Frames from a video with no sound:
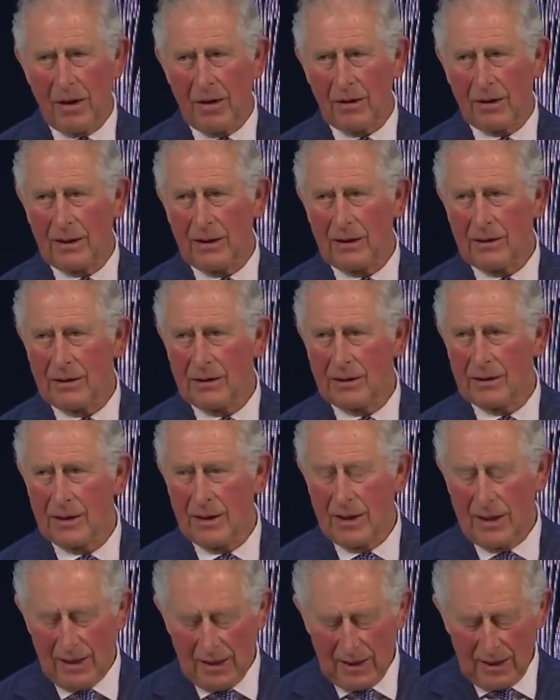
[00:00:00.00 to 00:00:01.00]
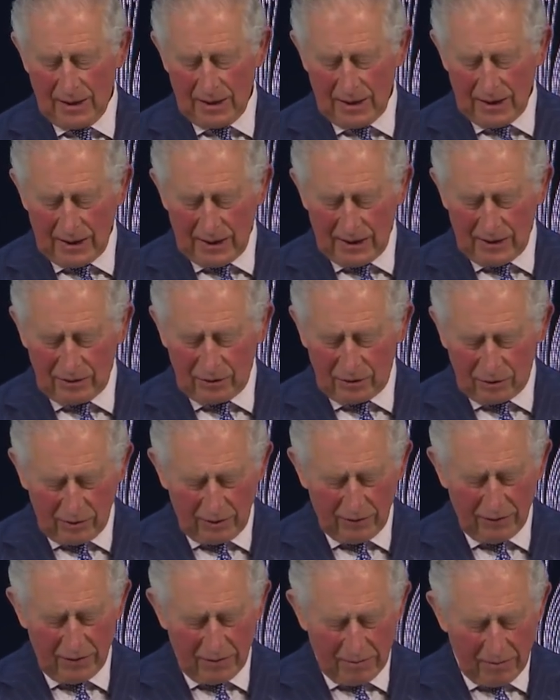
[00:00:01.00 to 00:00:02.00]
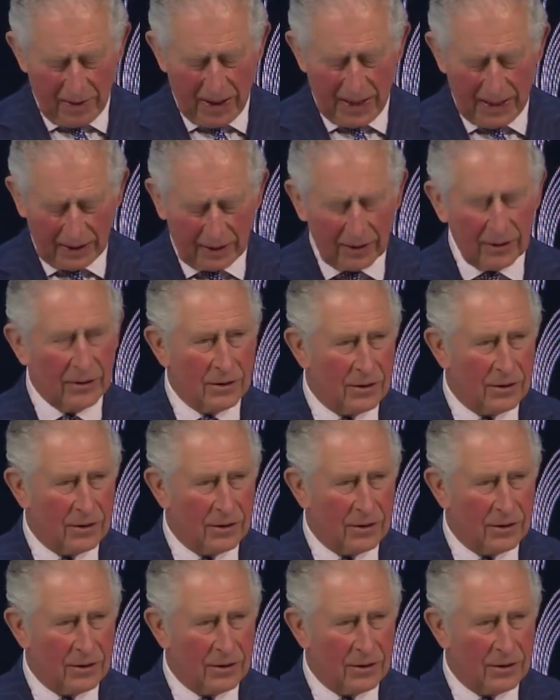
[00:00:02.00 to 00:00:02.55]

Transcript: markets is driven by